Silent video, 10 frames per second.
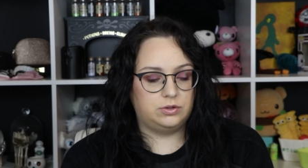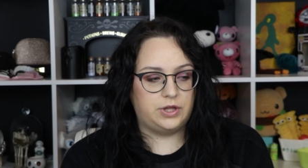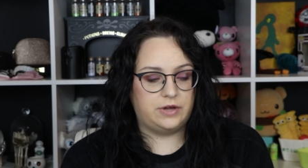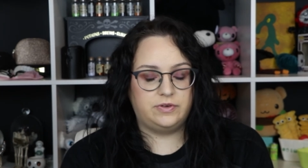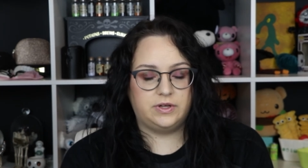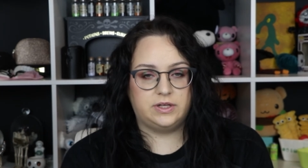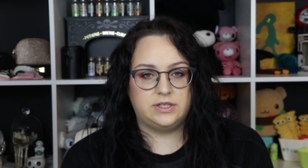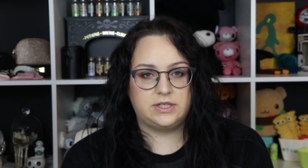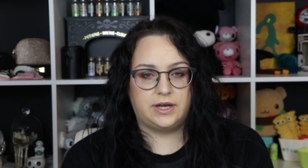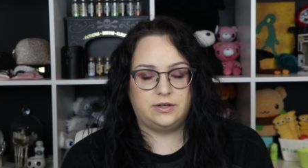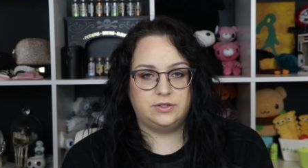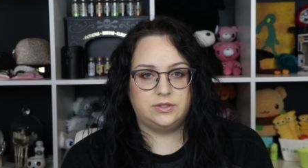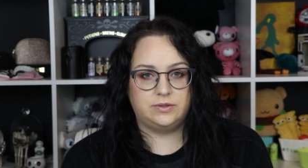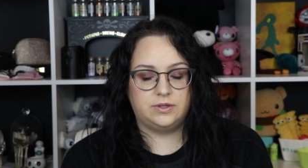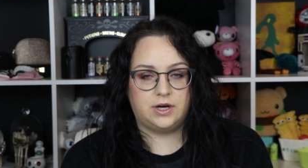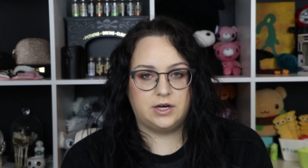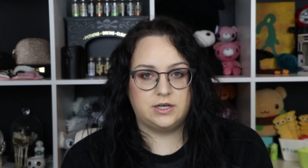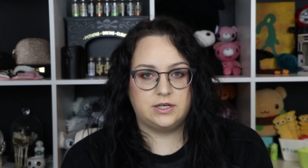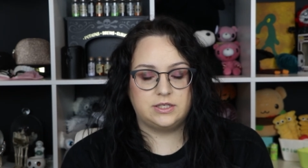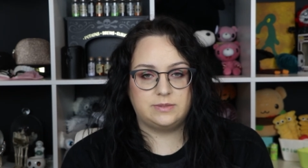They feel entitled to
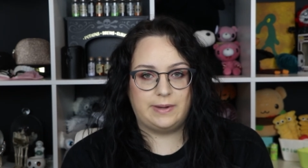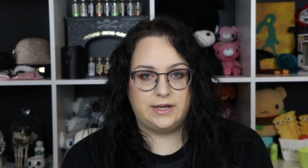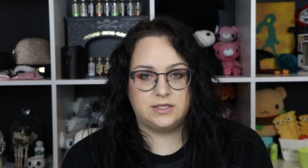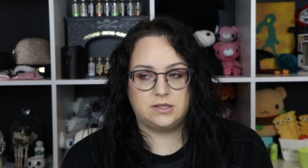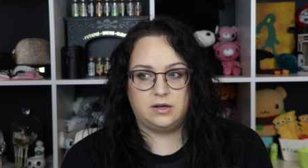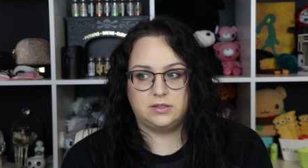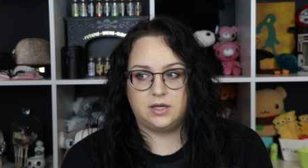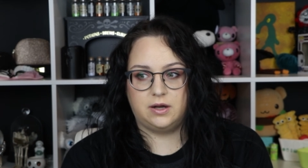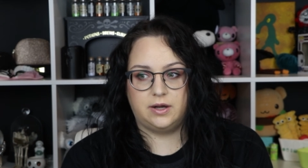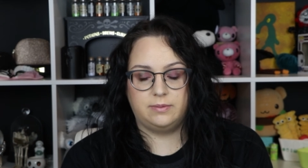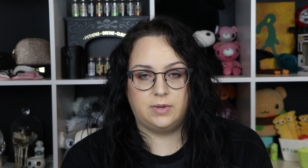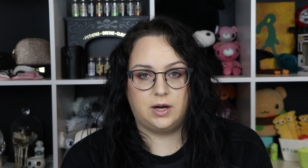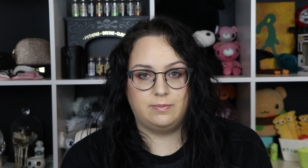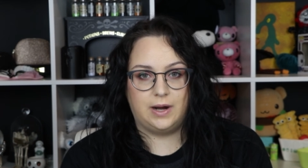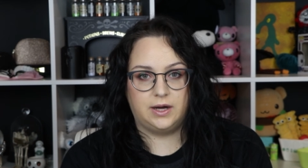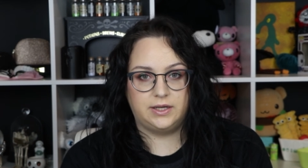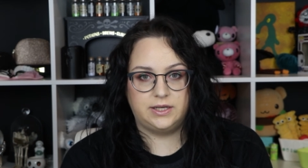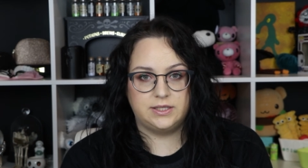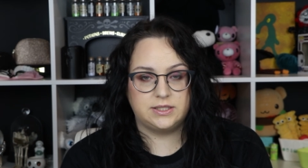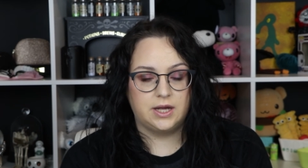our space, our time, our
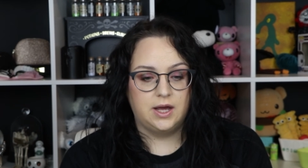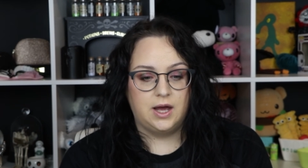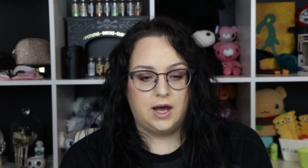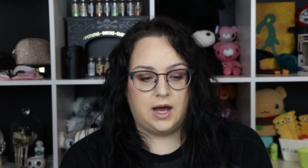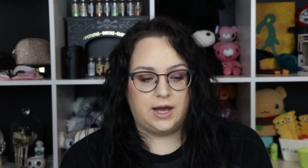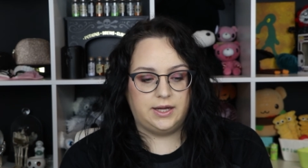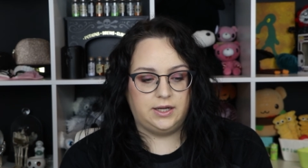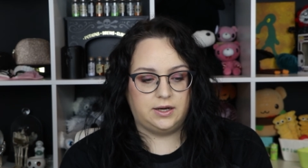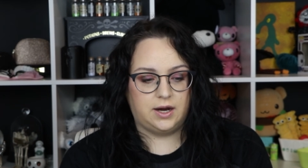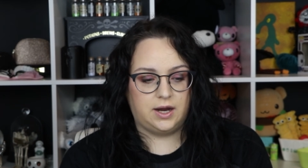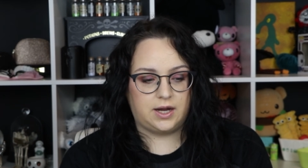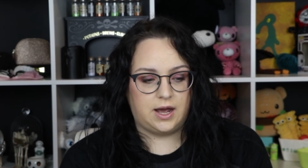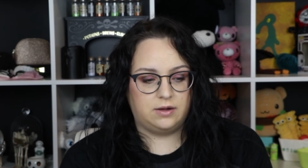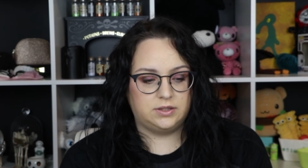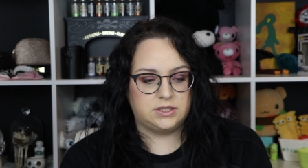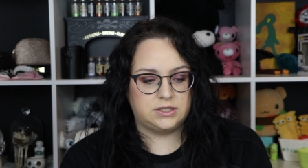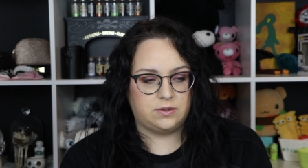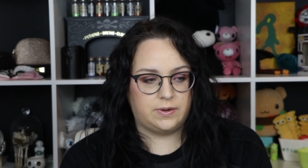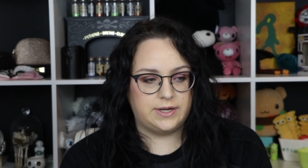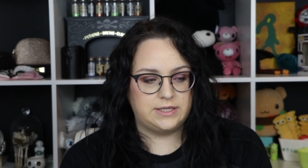bodies. I hear countless
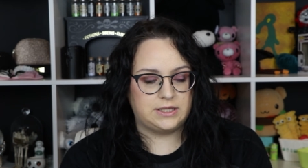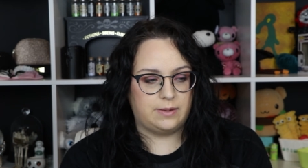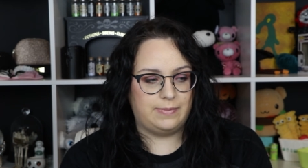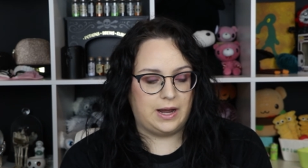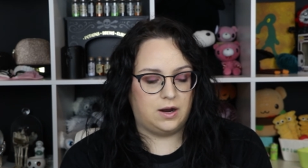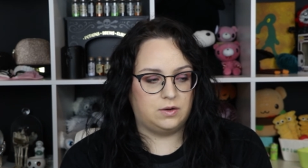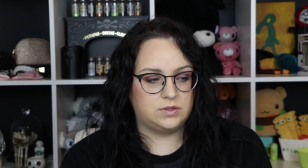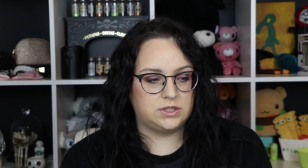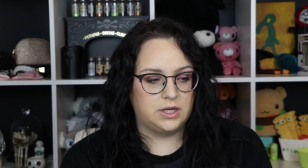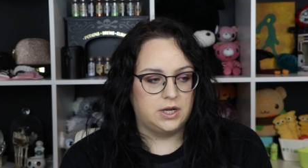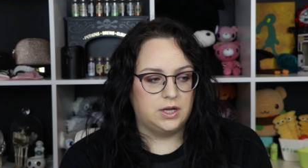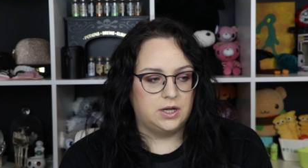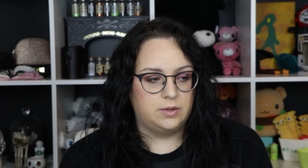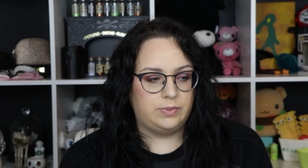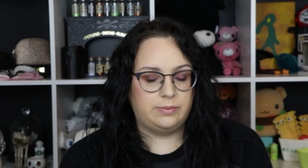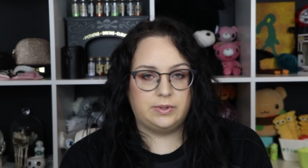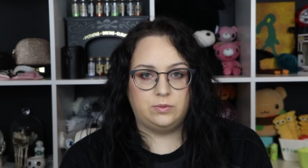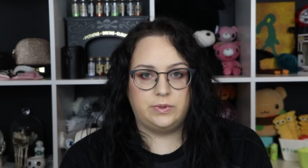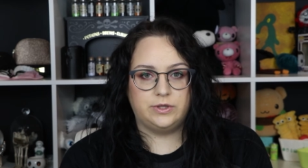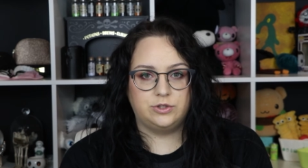stories about people
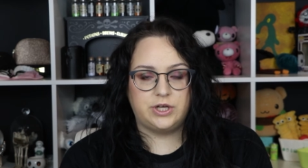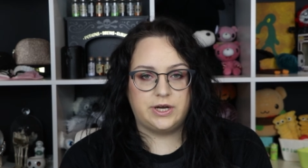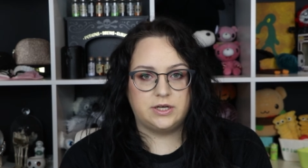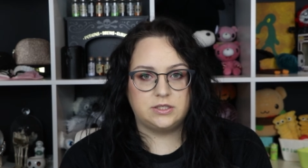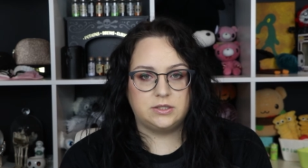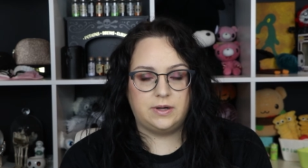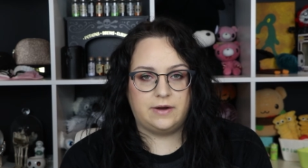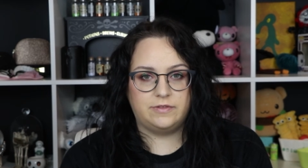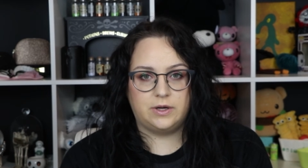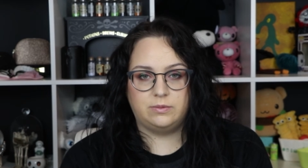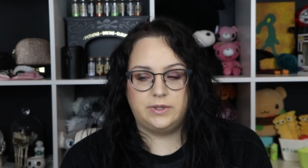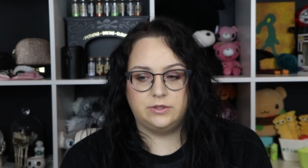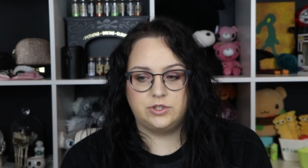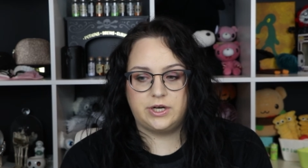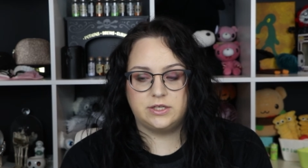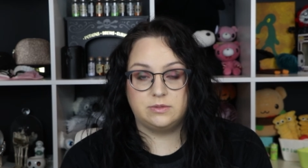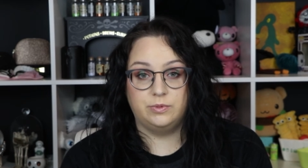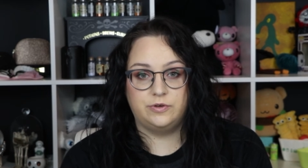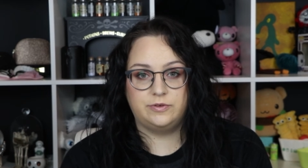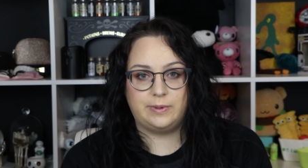in wheelchairs who have their wheelchairs
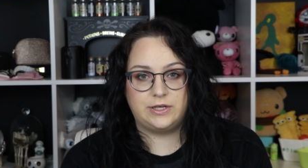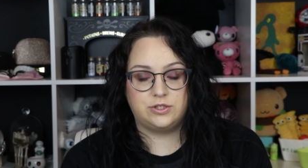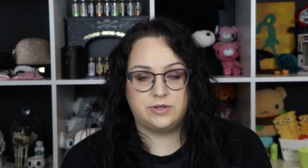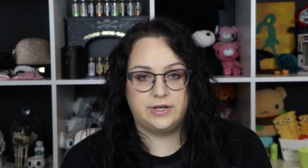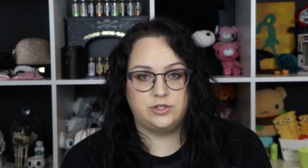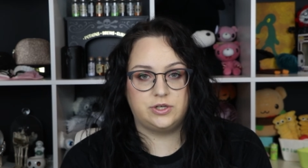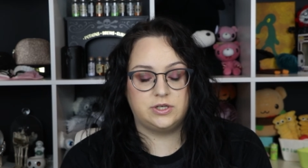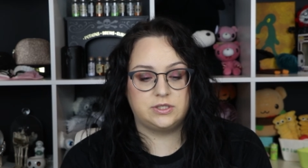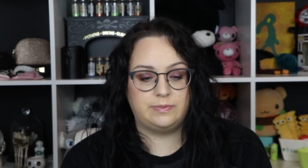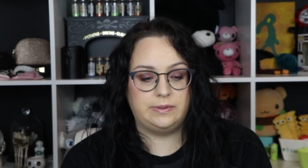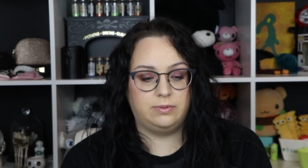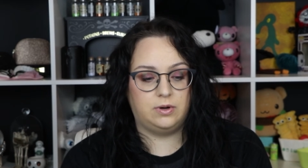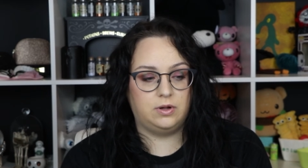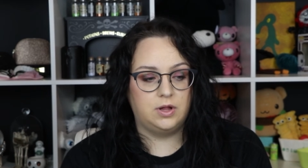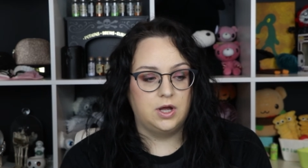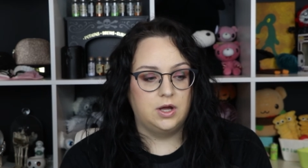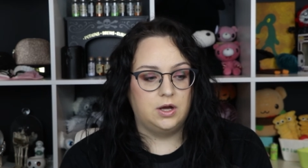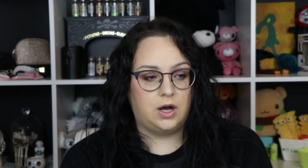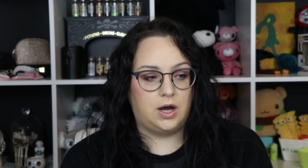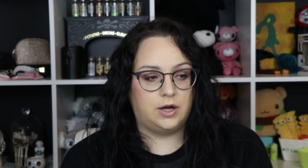moved by strangers, people
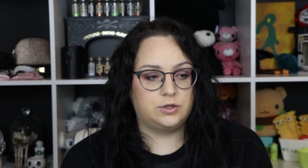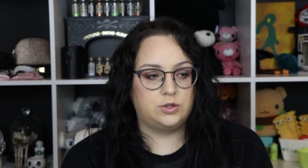on